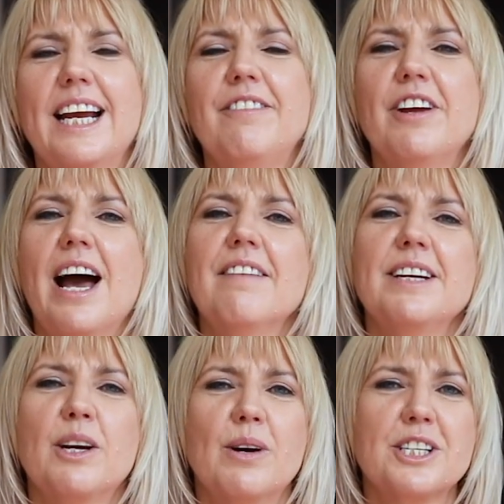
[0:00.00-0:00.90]
If you have
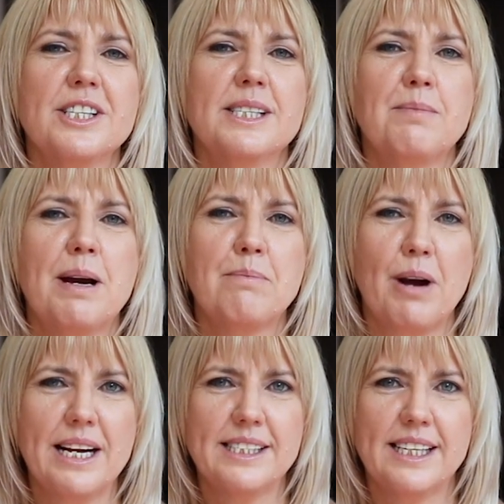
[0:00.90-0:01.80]
any questions about
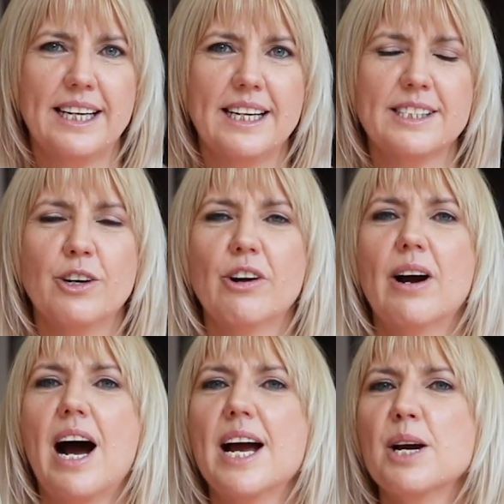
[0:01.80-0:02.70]
brand settings or
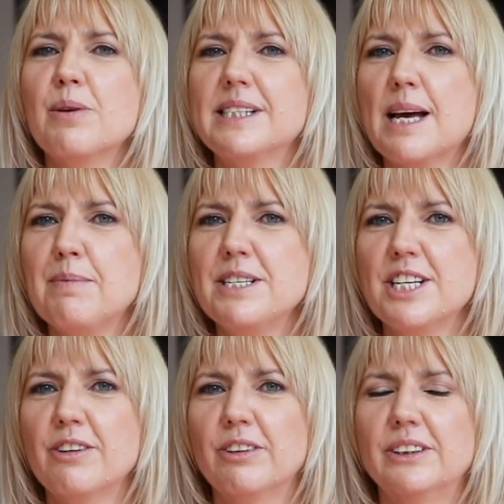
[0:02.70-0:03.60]
our iOS app in
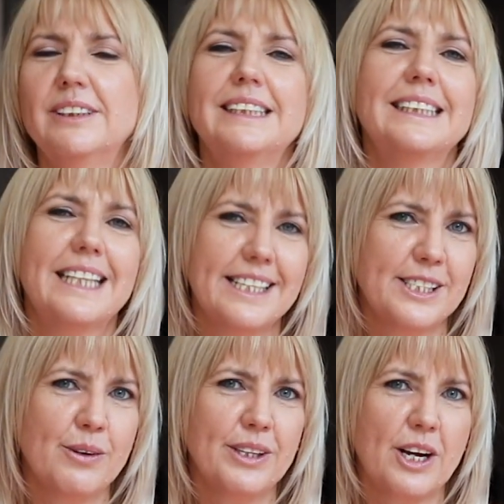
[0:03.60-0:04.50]
general, let us
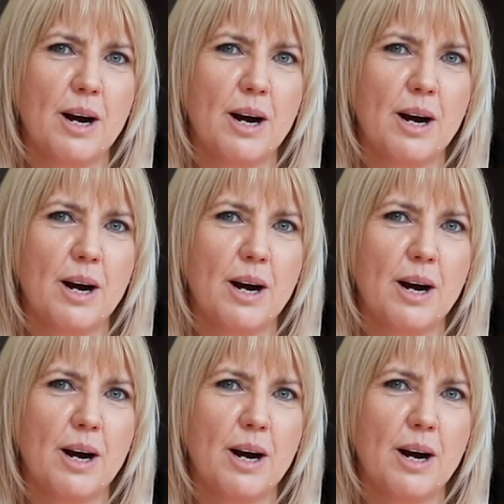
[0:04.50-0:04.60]
know in the